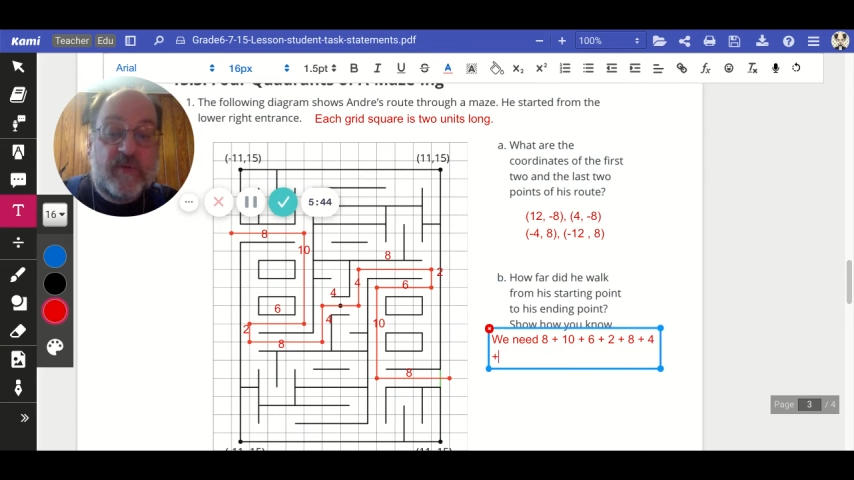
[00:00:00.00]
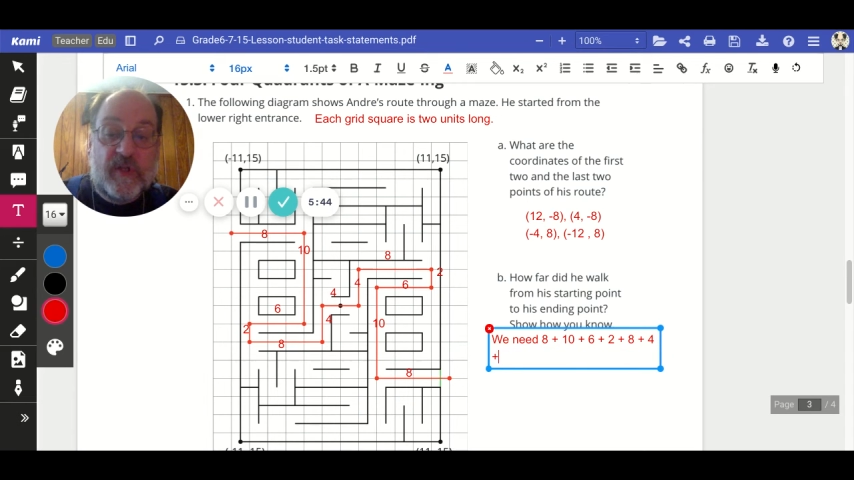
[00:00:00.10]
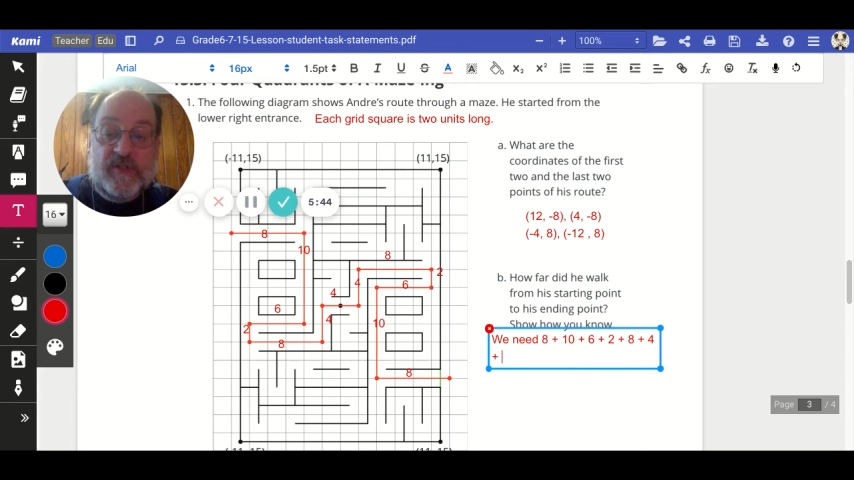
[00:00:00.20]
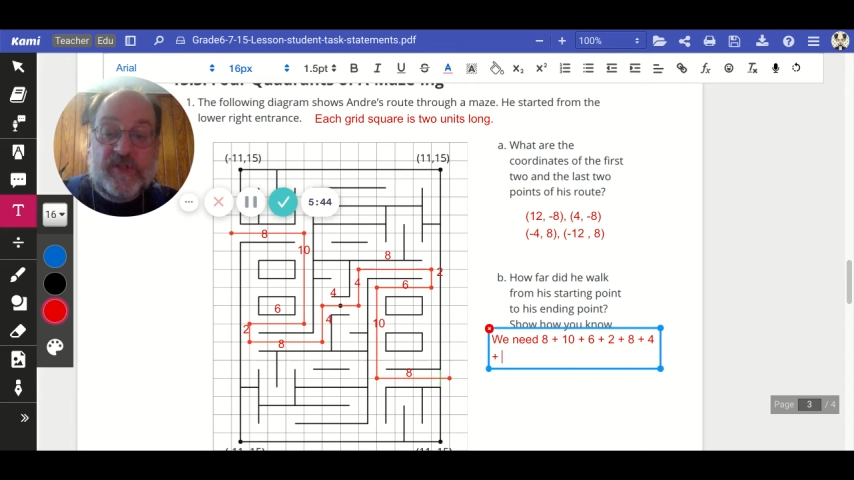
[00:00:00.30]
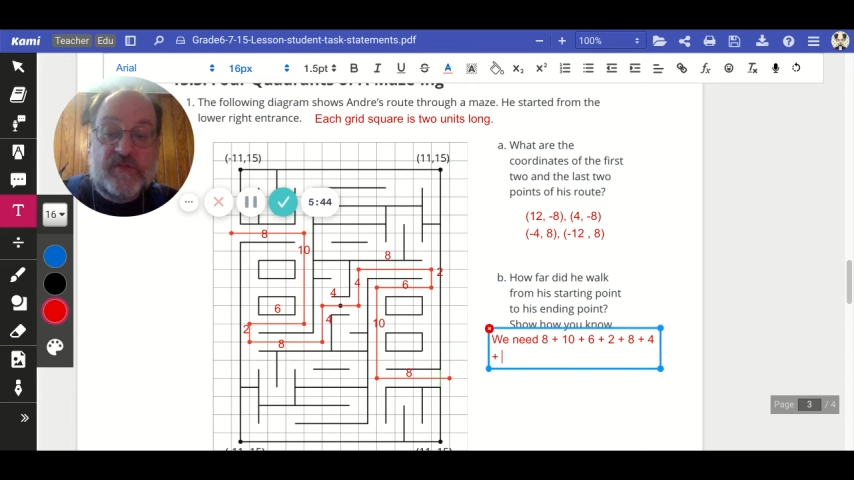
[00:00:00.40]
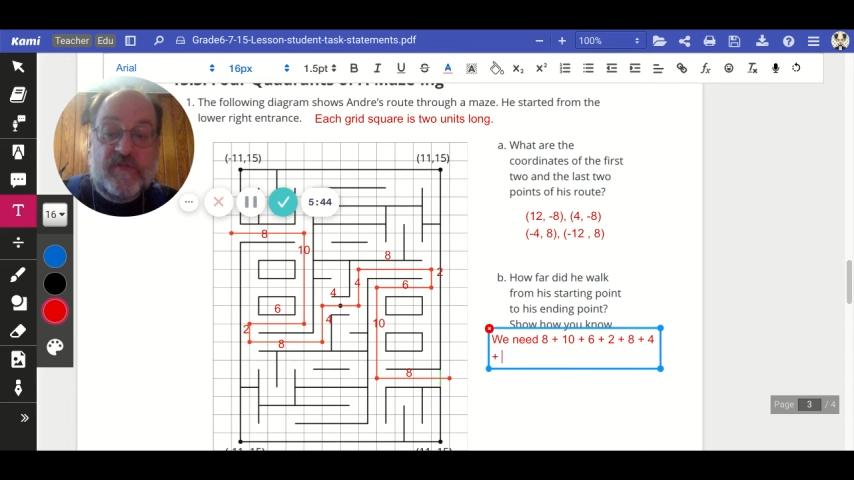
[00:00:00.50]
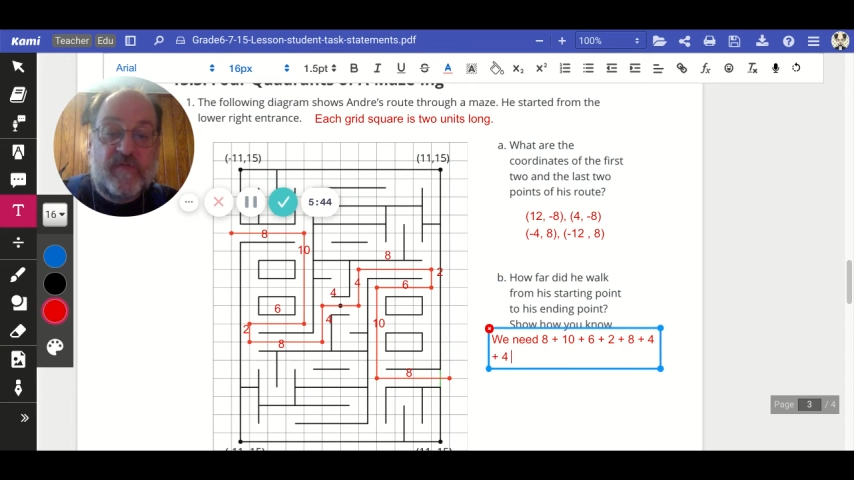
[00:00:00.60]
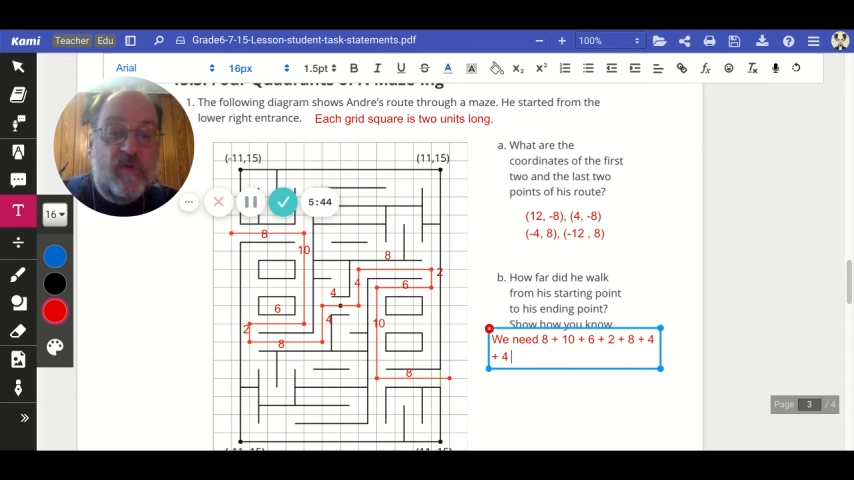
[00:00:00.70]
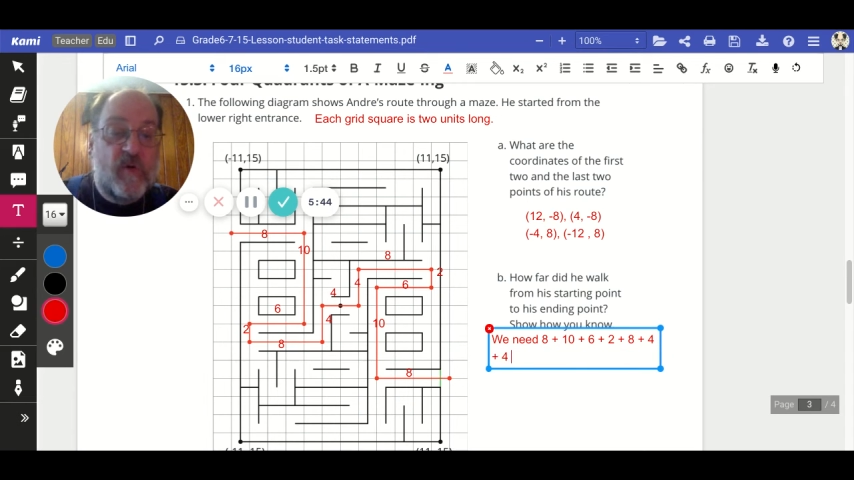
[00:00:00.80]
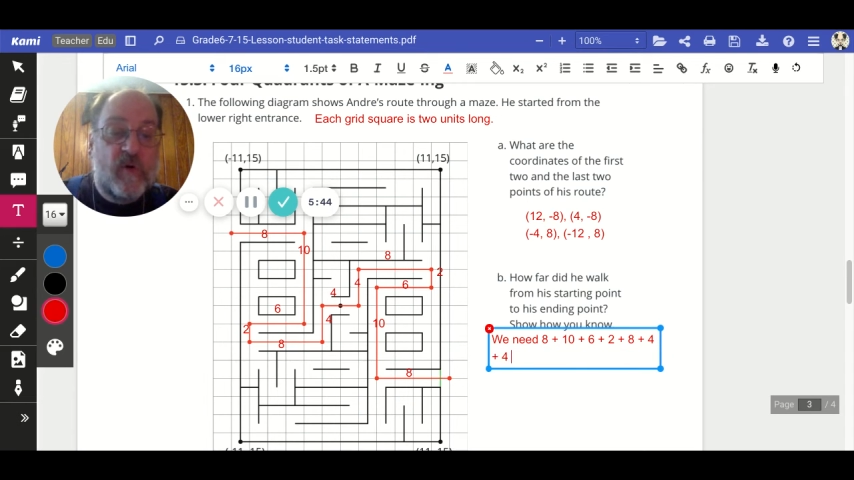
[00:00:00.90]
plus
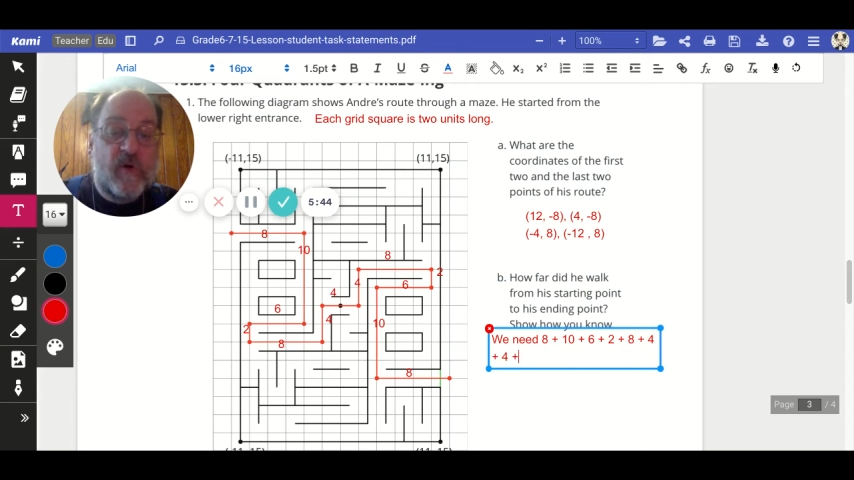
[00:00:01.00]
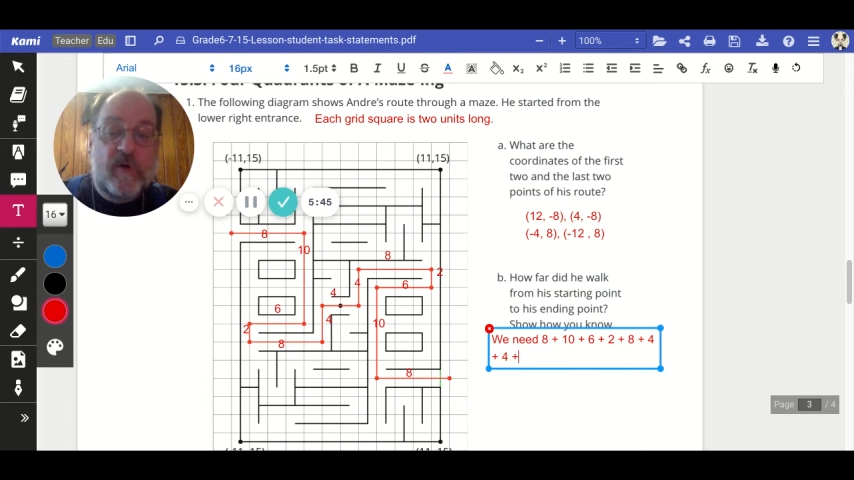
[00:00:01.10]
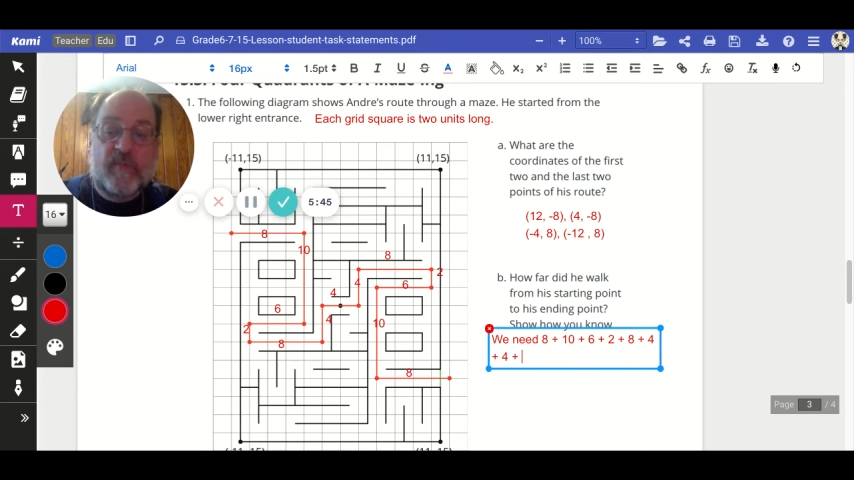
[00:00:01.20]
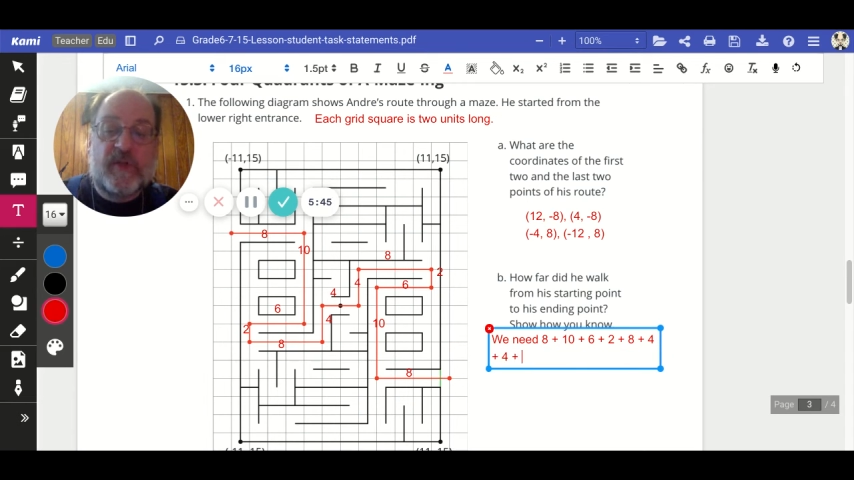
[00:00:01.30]
4